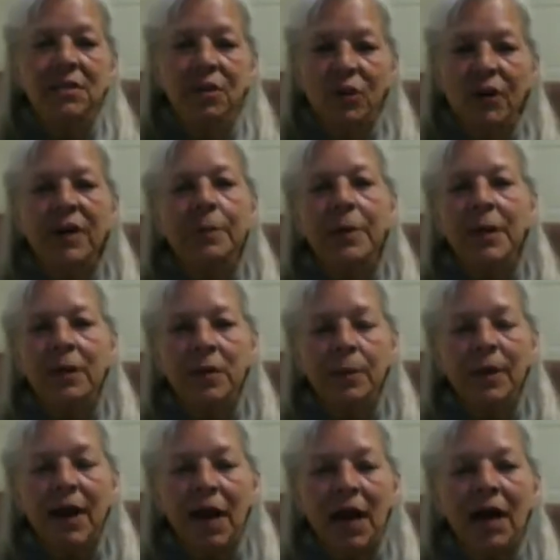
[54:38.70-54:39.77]
and cream and a little
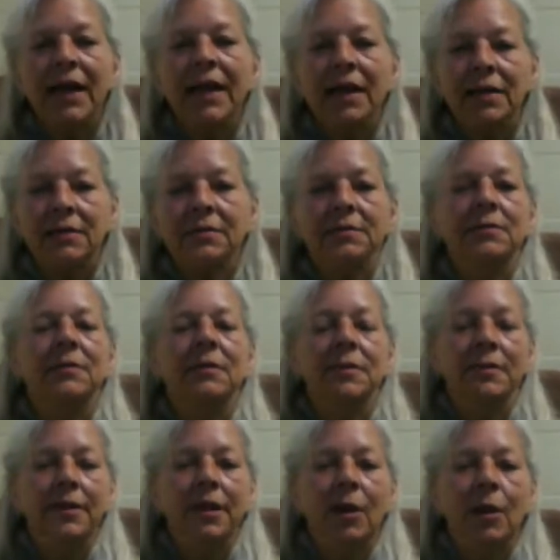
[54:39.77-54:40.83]
bit of honey, and
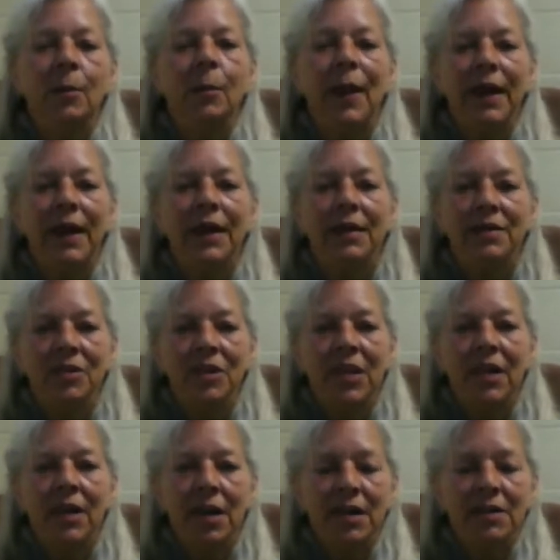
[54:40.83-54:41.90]
bake it into
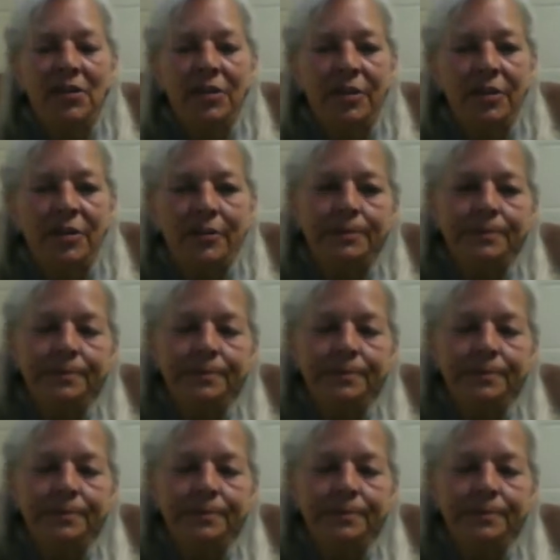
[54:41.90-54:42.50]
like a custard.